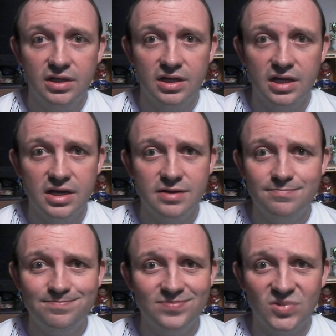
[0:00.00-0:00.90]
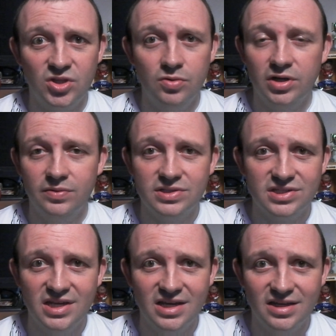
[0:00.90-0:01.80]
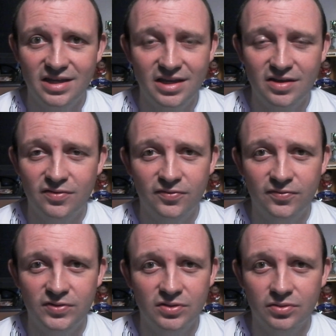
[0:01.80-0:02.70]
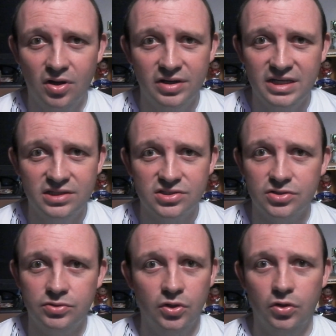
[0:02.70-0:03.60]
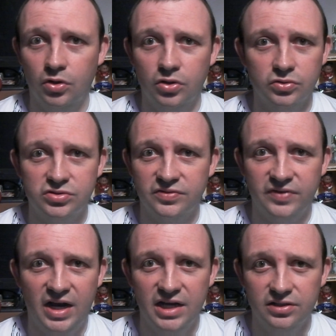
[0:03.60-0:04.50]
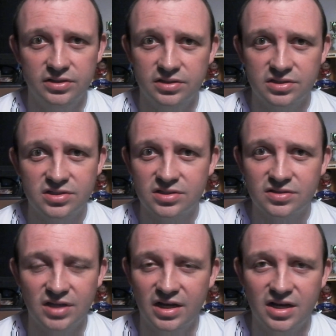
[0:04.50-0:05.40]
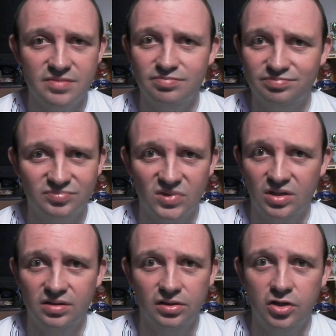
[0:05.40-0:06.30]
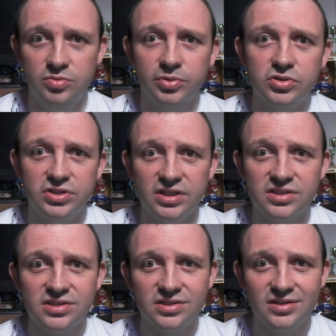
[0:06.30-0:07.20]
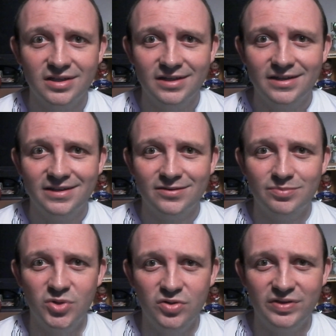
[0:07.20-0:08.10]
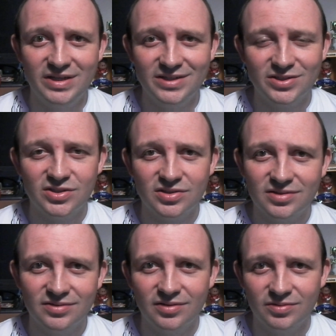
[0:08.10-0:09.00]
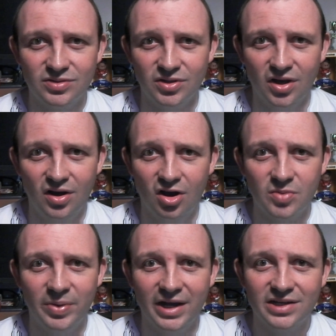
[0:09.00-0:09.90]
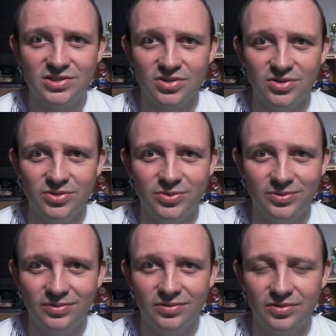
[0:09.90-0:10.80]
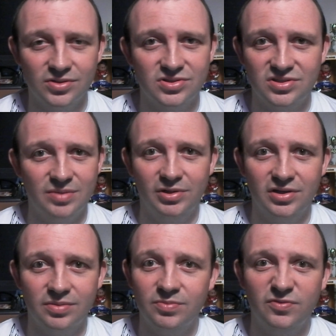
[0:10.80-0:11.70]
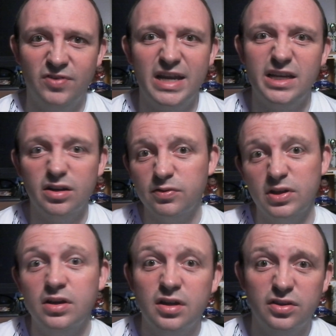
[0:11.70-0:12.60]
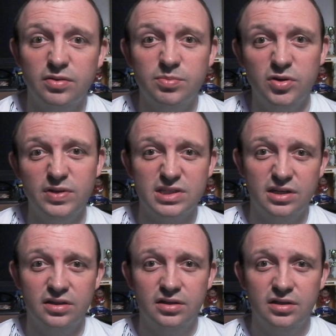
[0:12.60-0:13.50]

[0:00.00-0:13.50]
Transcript: Um, don't go and see it if you're not into gore, ultra violence, um, low budget movies that hark back to the similar vein of the, the movies in the